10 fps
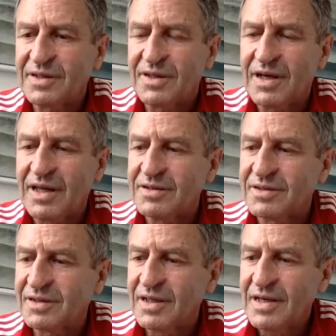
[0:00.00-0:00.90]
The
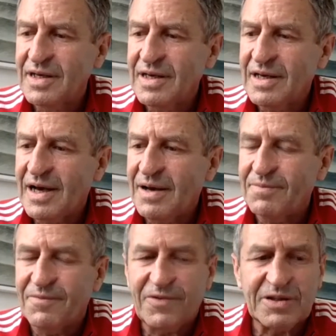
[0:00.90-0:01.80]
other's
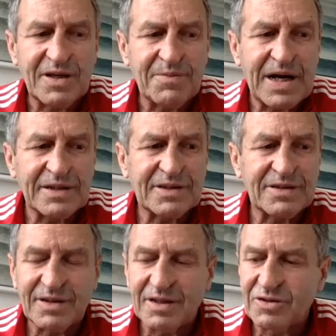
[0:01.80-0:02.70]
finishing a master's
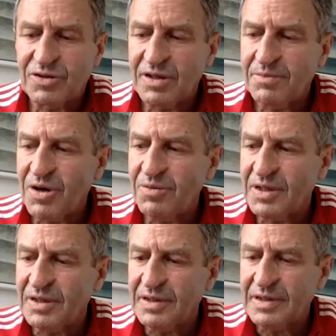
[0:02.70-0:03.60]
in history at the moment.